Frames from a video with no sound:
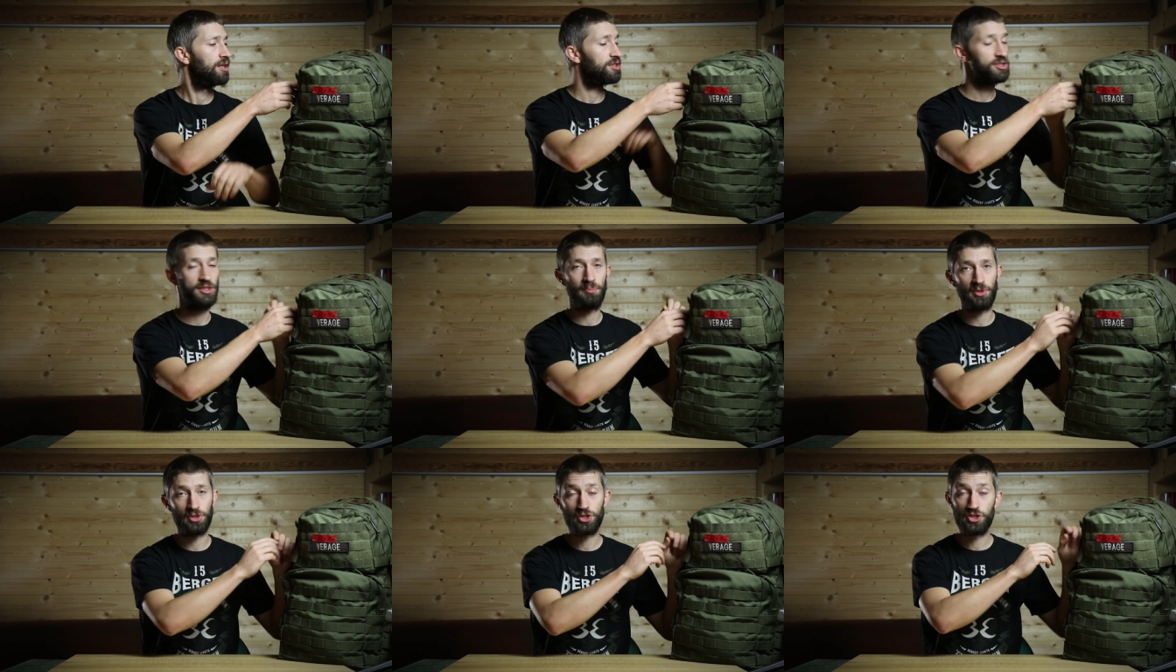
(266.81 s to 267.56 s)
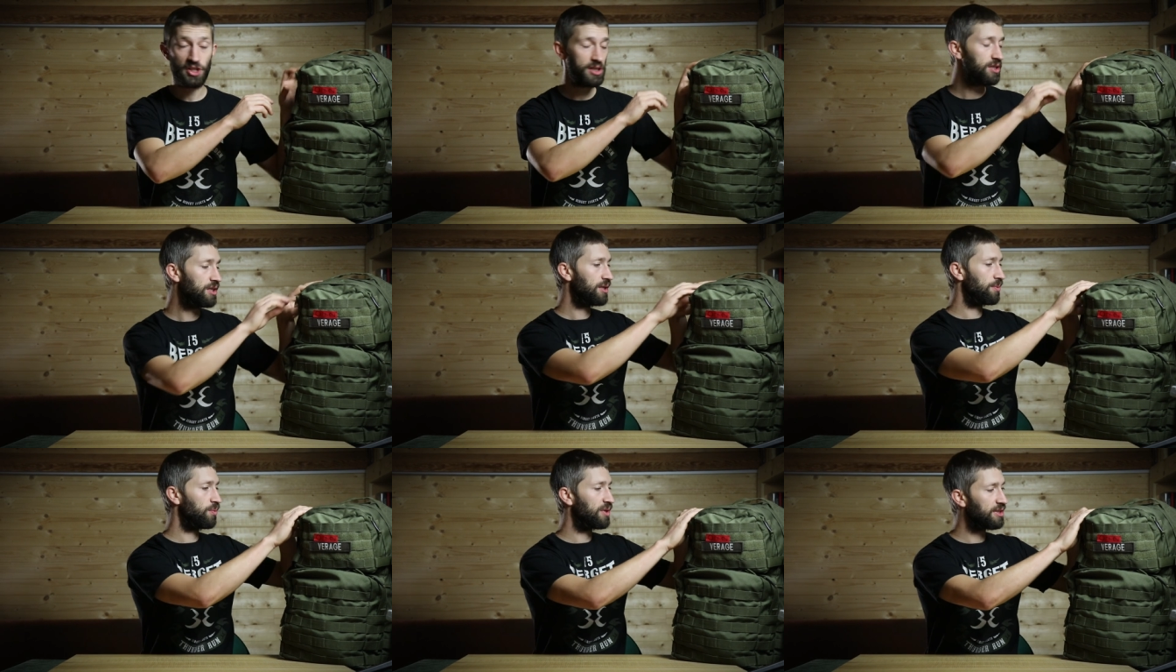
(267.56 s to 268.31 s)
Zippers.
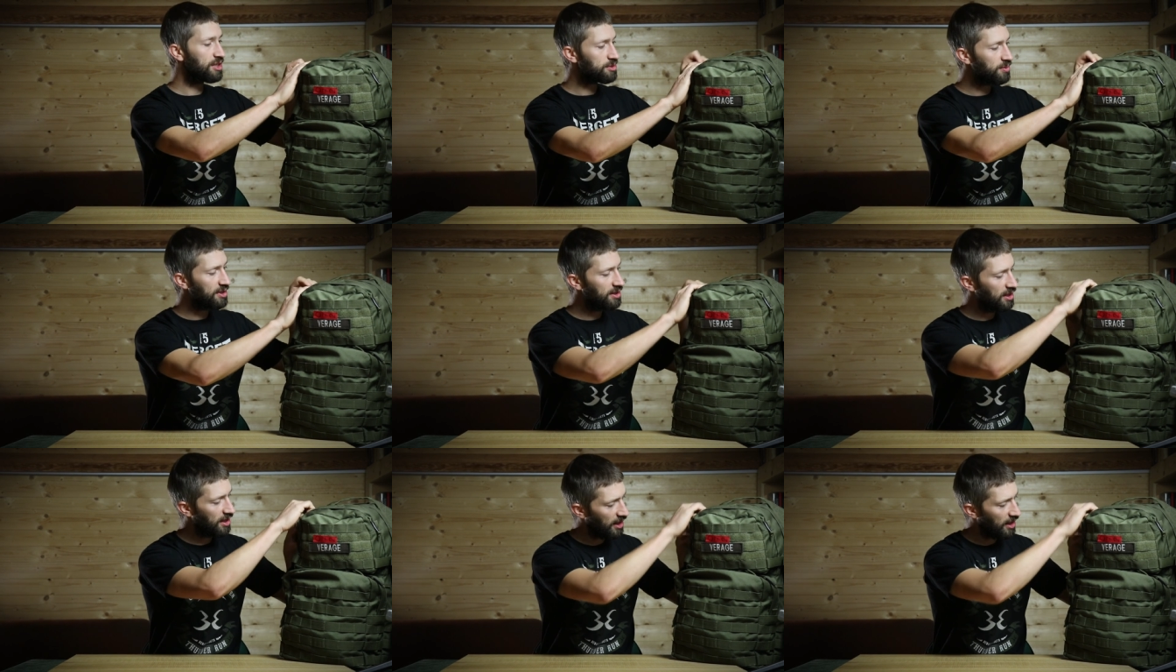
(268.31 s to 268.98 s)
With this one,